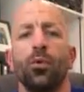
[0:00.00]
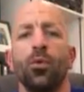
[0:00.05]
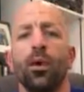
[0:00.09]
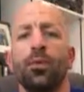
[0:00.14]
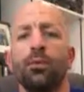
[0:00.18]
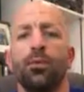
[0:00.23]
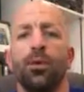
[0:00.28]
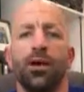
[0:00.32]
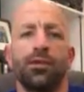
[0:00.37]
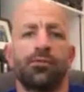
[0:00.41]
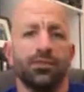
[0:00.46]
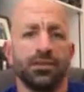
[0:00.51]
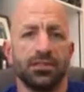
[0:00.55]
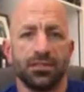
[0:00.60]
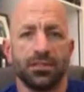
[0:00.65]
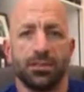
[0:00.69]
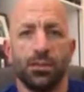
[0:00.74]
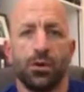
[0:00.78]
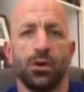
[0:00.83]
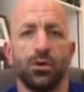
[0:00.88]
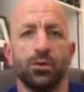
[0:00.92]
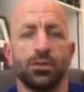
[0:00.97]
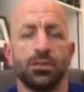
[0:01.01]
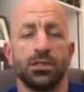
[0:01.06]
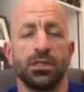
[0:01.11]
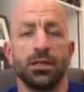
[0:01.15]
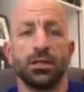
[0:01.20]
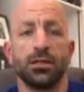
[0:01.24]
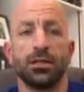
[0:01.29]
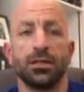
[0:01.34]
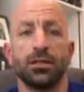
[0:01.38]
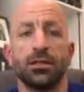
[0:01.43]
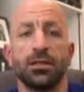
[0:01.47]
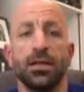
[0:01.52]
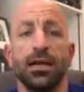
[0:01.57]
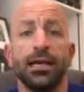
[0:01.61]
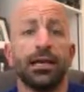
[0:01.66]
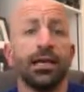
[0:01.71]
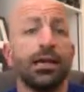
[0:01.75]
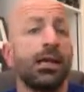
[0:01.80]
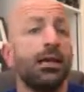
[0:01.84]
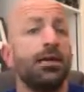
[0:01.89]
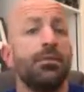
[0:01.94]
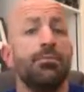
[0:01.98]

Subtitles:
what breakfast tomorrow is going to look like.